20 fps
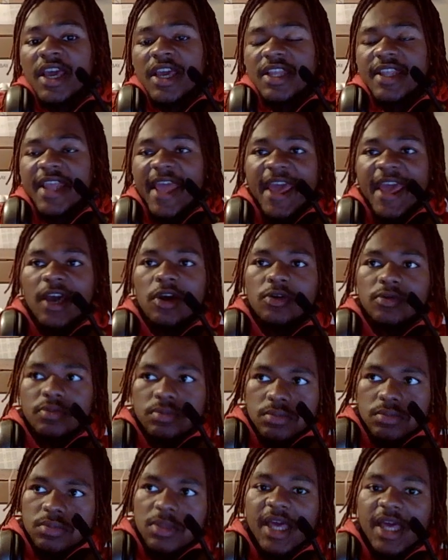Now,
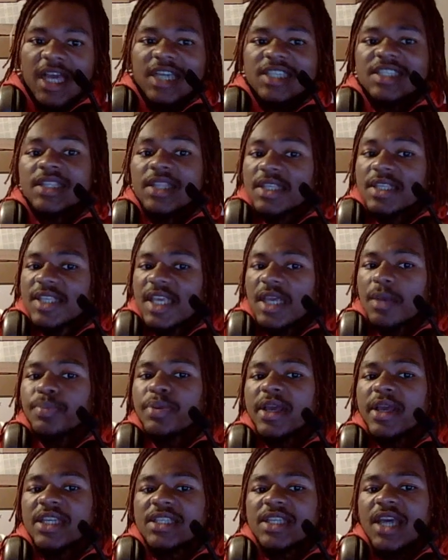like I said, the
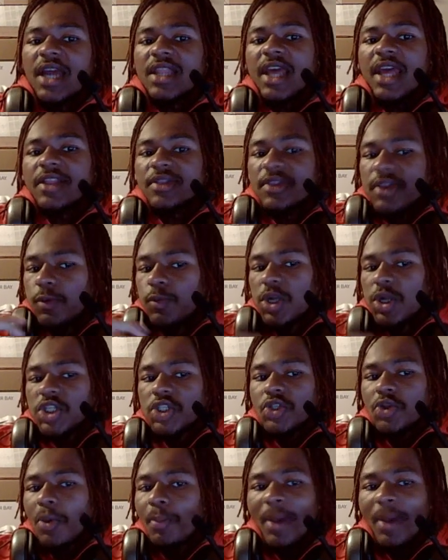template is kind of like the
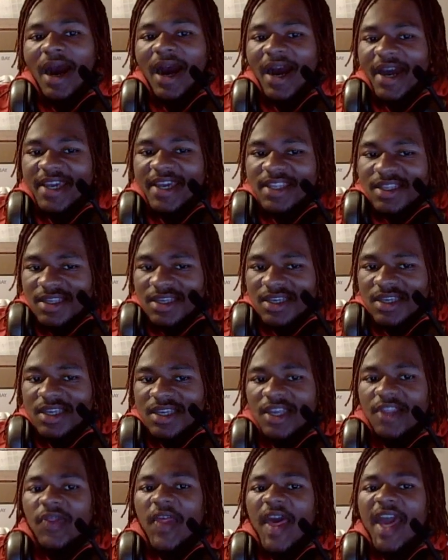original mind
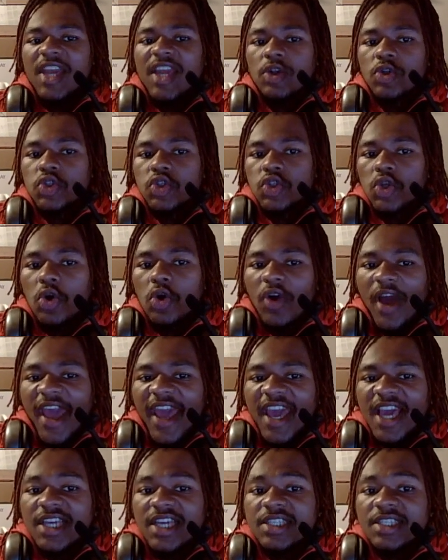that your soul
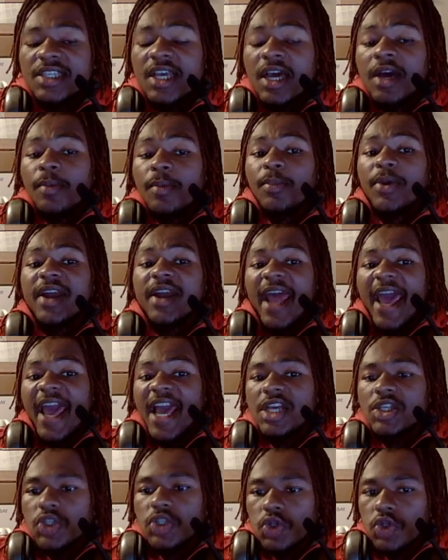has, but
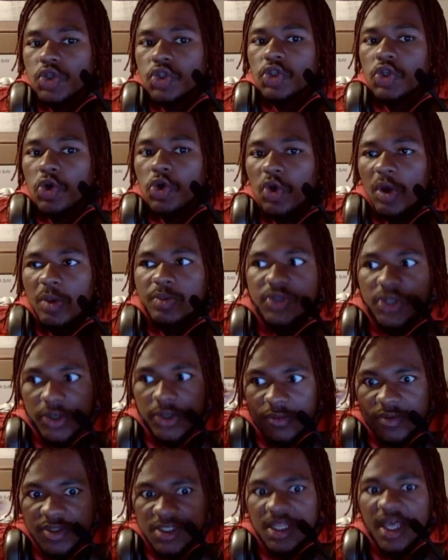as your soul
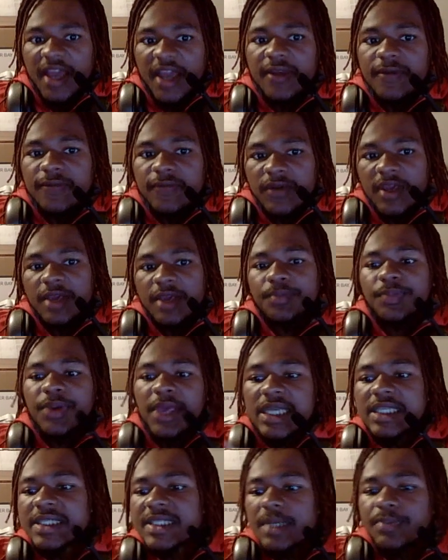observes life, it
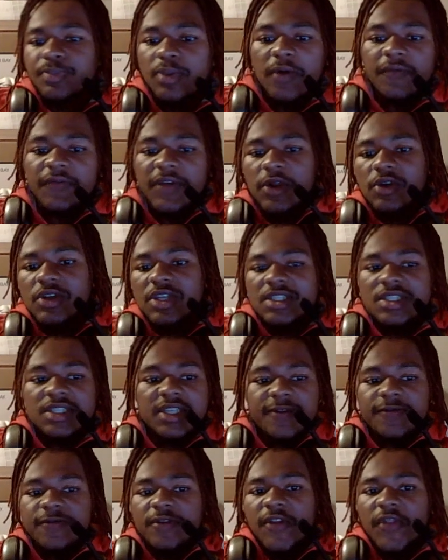picks up on various
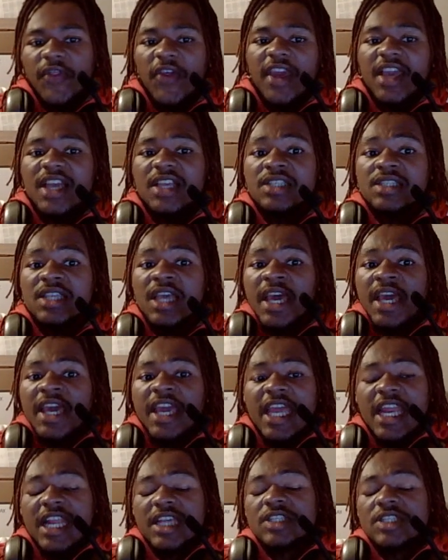different things
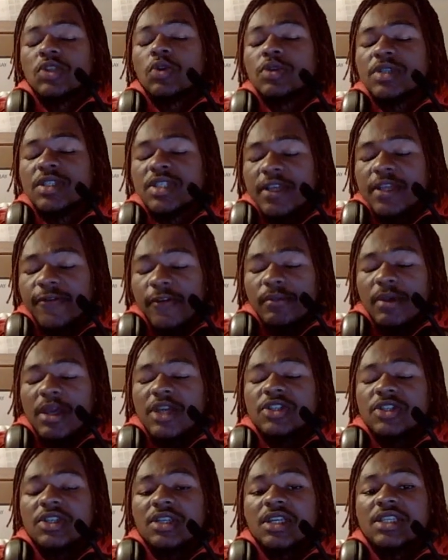and it stores its
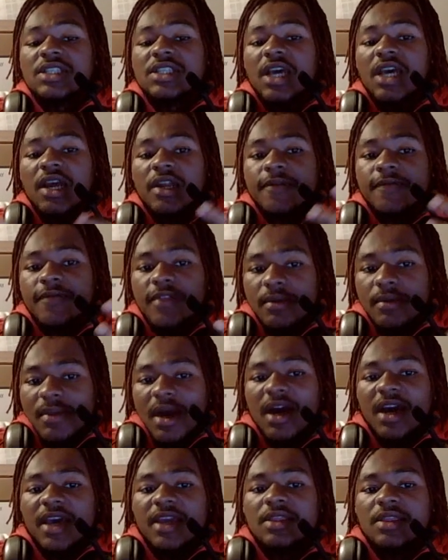information inside of the
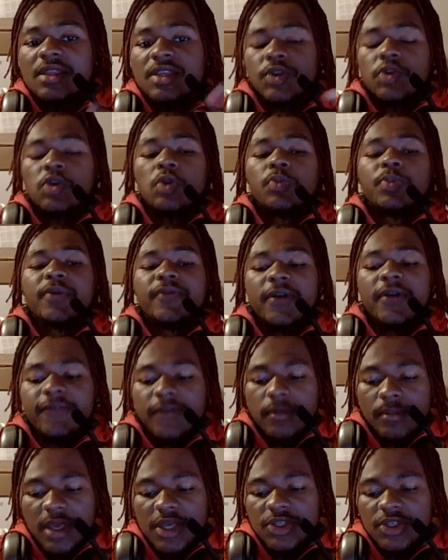mind, the group of
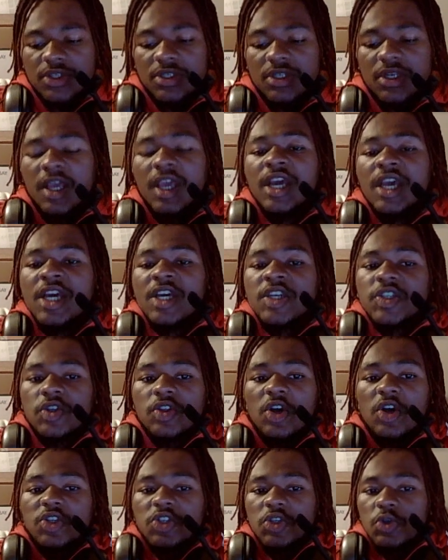information. So,
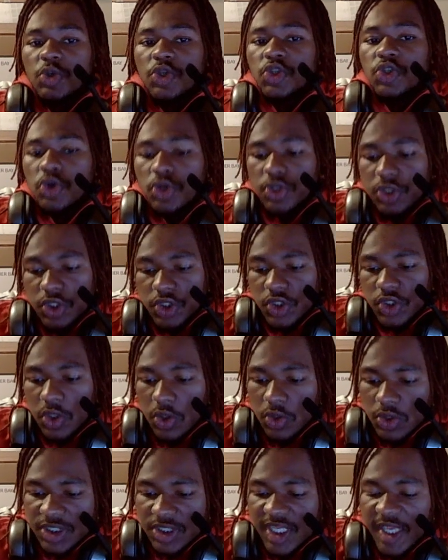long story short, the
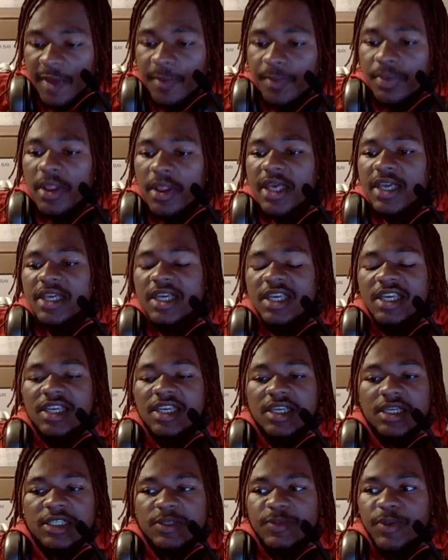soul's template
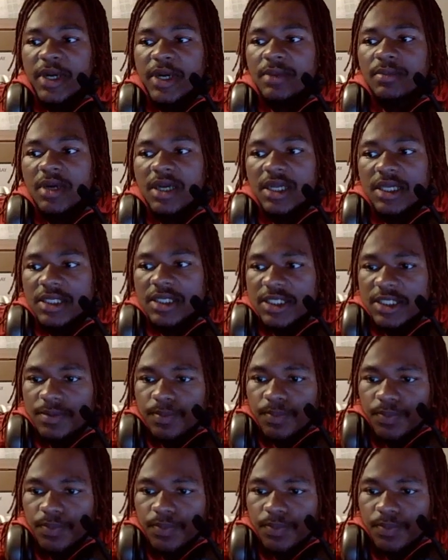is pretty much